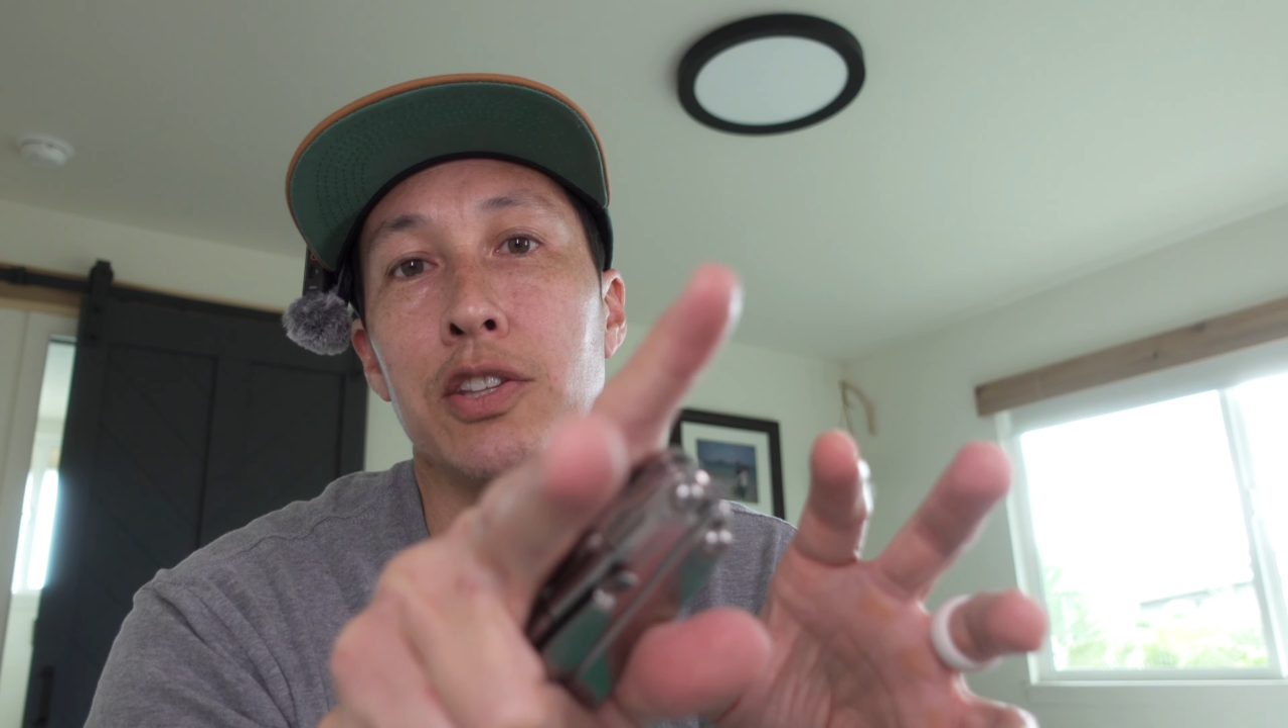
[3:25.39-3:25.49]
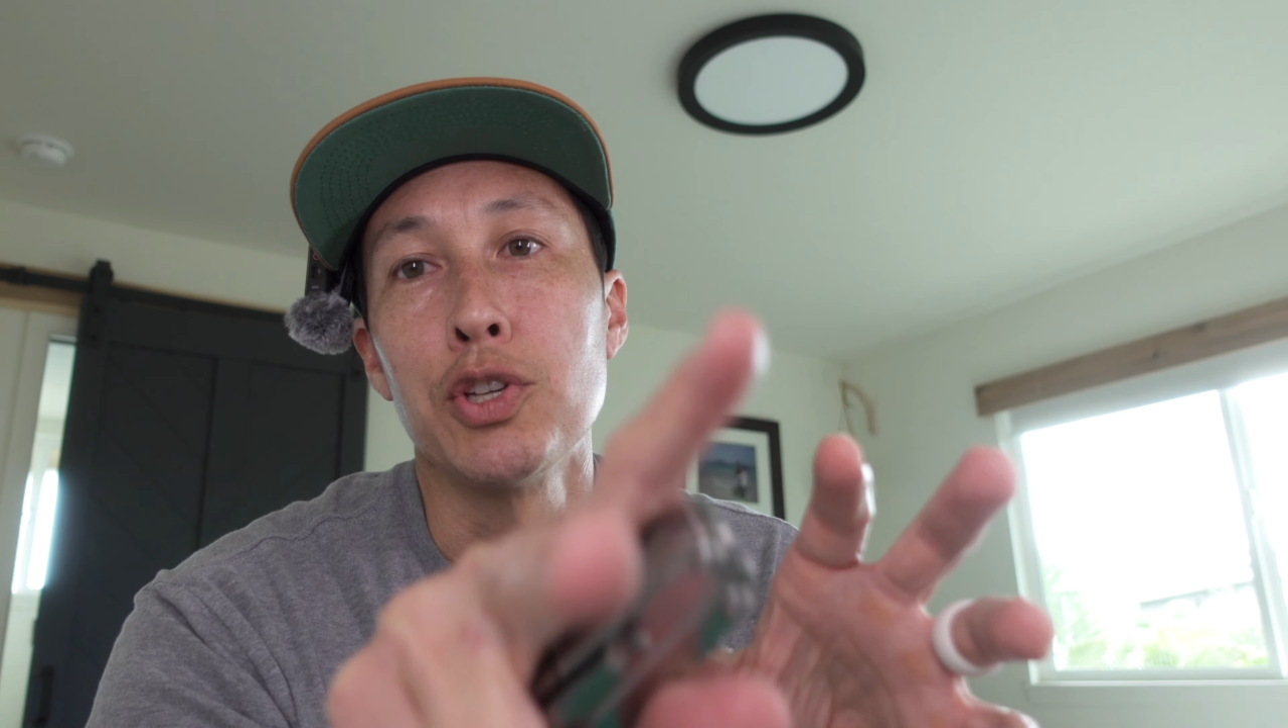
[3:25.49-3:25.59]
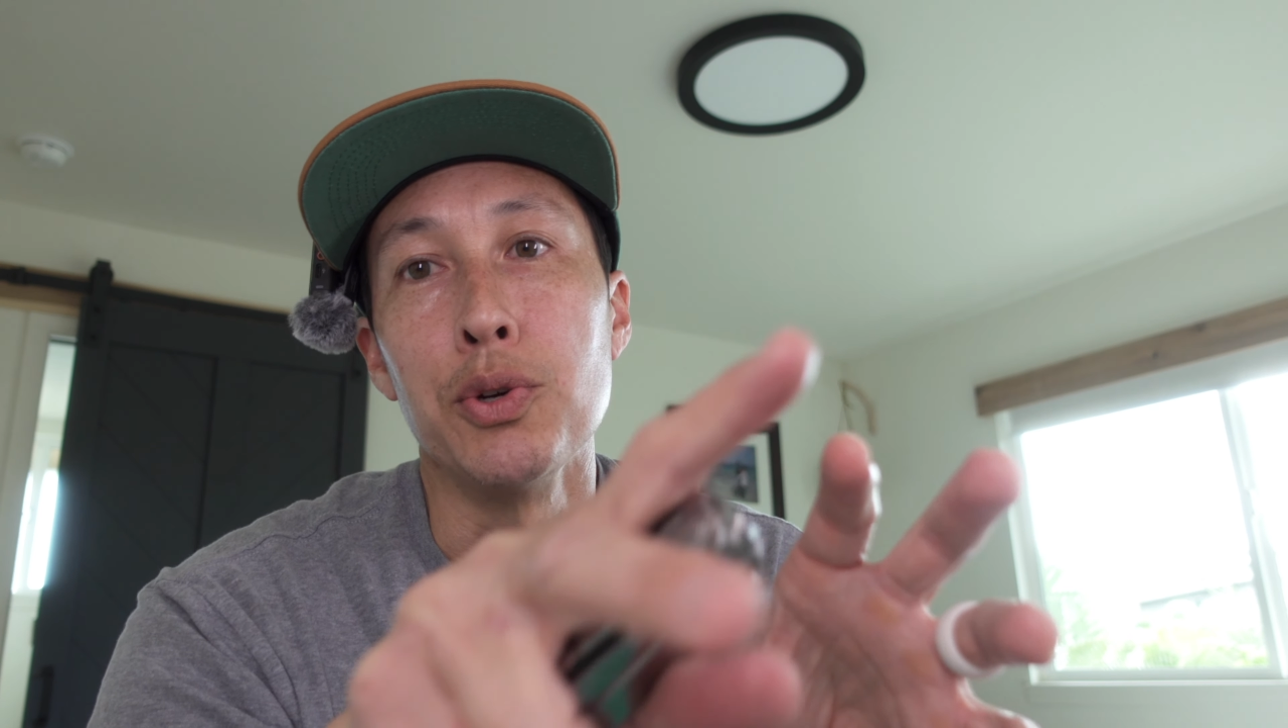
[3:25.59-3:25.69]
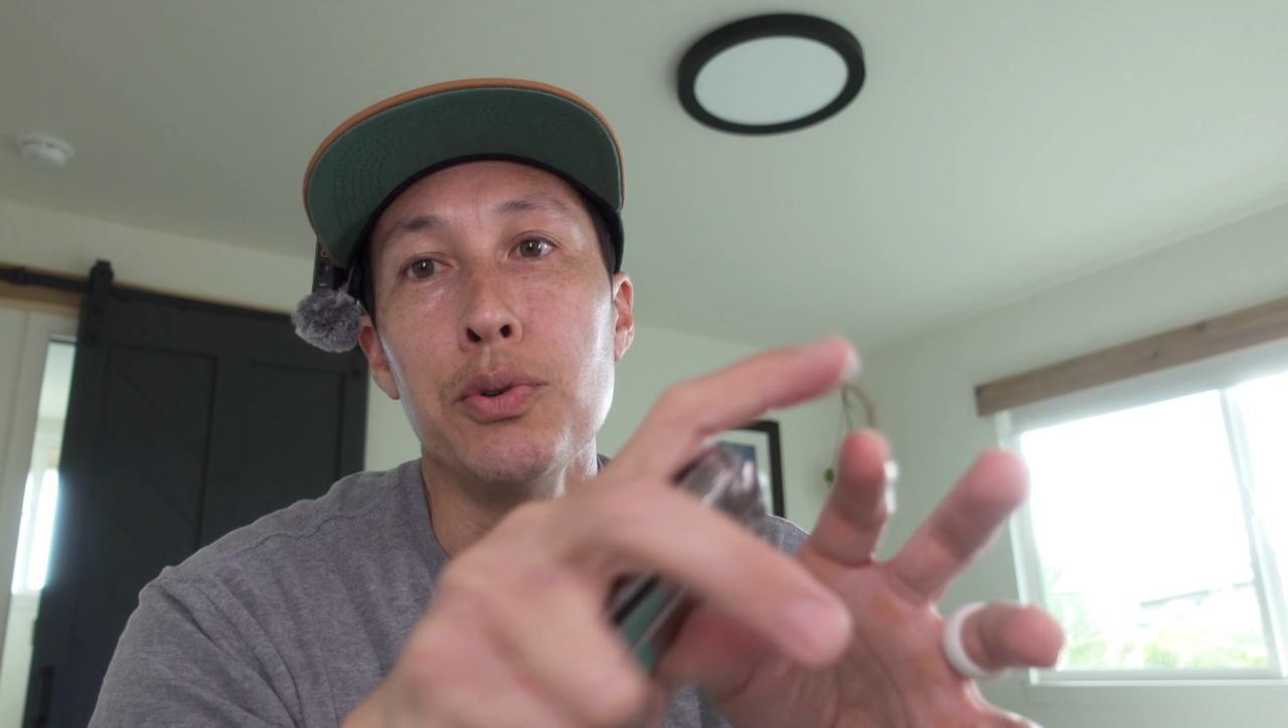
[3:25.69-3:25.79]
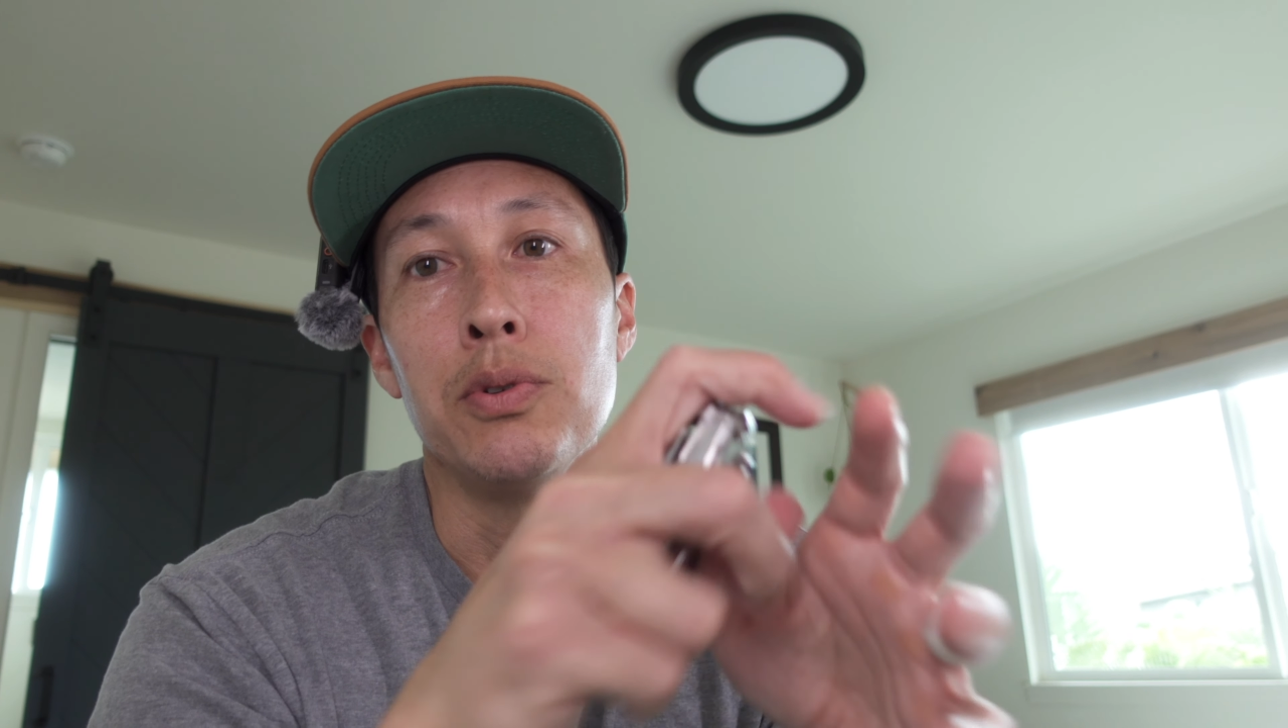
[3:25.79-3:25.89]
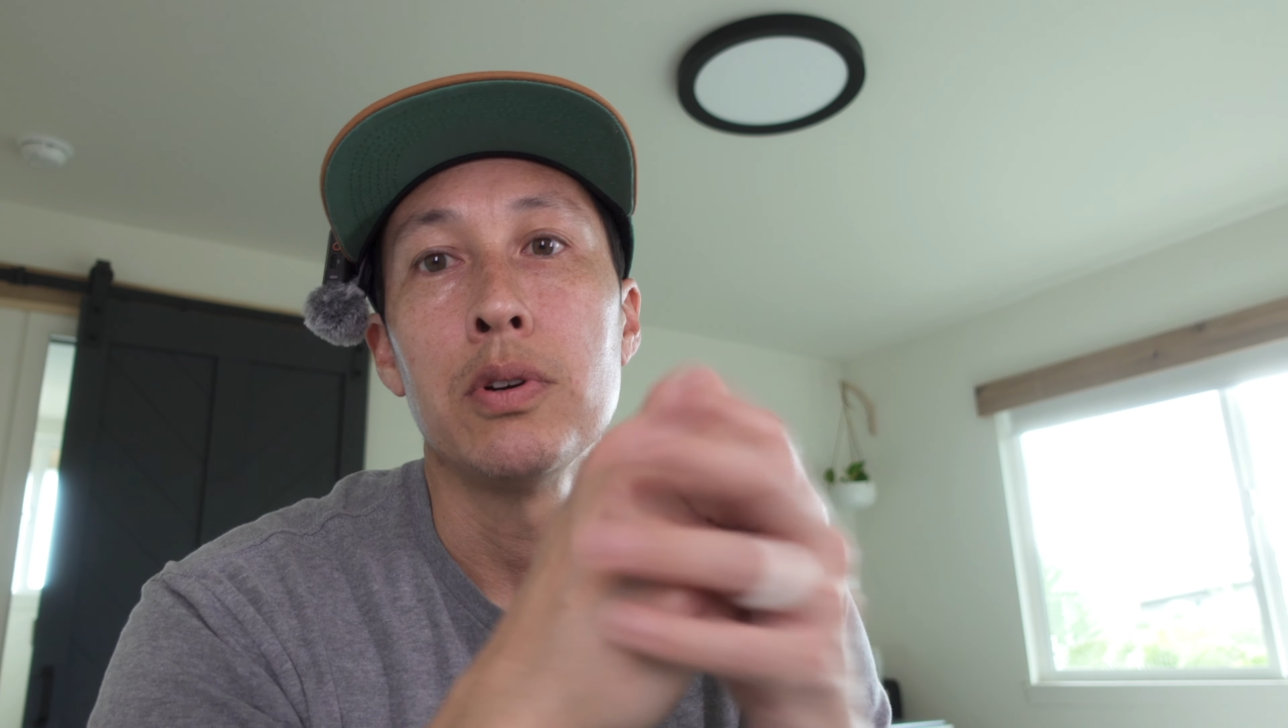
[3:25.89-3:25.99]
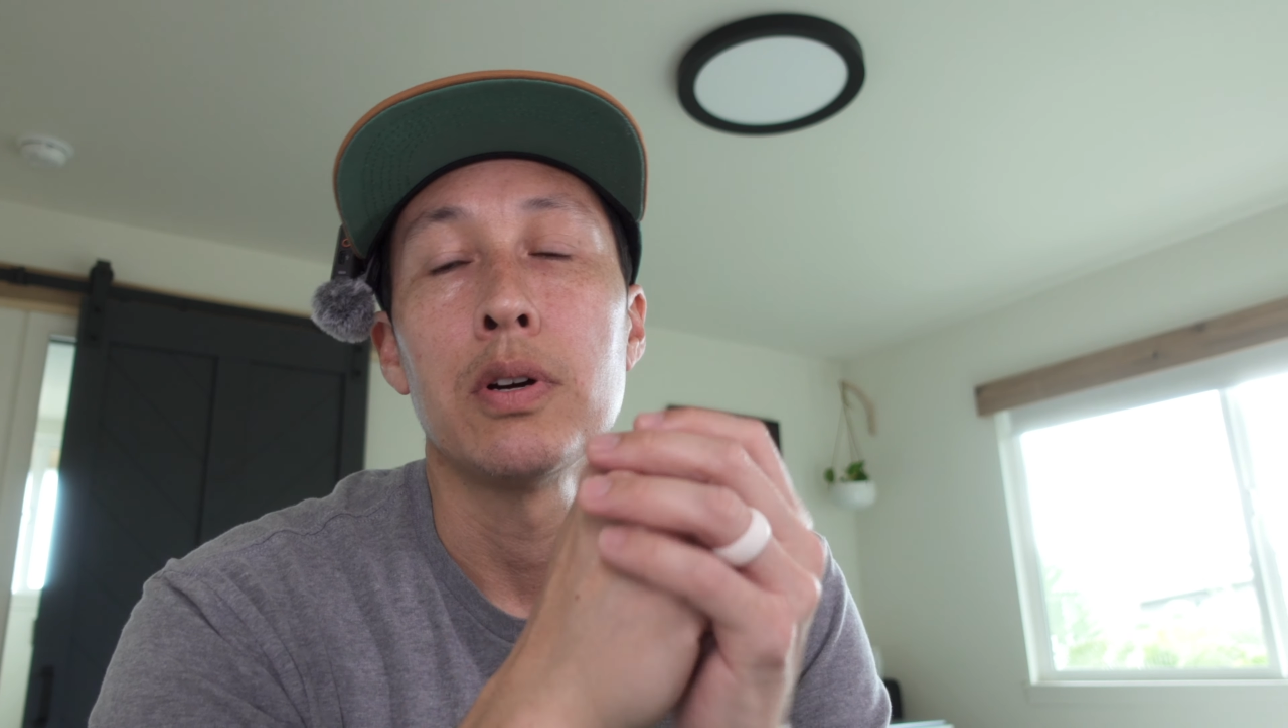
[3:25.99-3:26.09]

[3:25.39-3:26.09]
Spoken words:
2